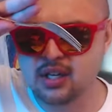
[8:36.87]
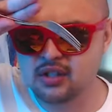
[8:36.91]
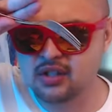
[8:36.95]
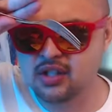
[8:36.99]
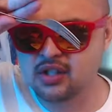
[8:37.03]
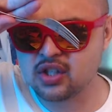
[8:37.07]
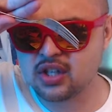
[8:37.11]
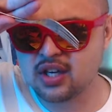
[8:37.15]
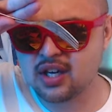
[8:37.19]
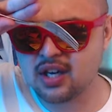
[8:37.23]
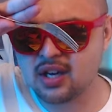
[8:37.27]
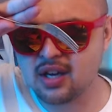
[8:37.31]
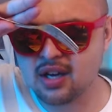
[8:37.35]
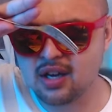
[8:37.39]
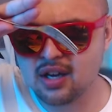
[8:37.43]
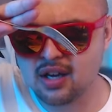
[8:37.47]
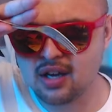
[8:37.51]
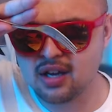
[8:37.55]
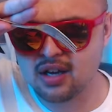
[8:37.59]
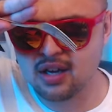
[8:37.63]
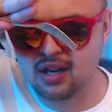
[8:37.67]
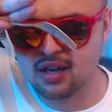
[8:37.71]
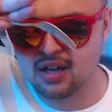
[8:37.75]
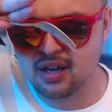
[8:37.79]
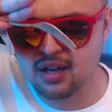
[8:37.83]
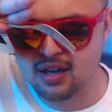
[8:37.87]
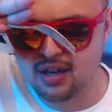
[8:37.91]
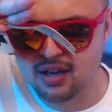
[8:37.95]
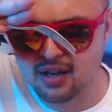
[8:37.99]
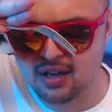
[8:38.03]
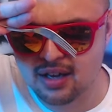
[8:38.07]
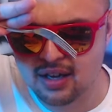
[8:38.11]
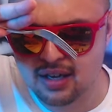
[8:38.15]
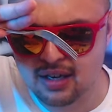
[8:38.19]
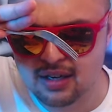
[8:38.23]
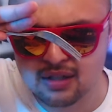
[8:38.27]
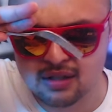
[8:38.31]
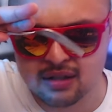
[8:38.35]

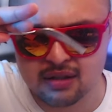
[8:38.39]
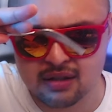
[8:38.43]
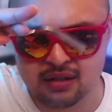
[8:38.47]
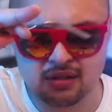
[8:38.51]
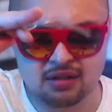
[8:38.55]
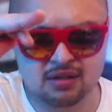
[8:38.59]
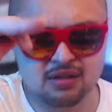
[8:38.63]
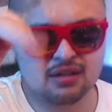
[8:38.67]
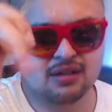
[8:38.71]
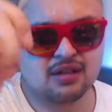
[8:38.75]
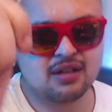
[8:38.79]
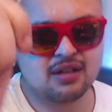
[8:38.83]
Ninjakees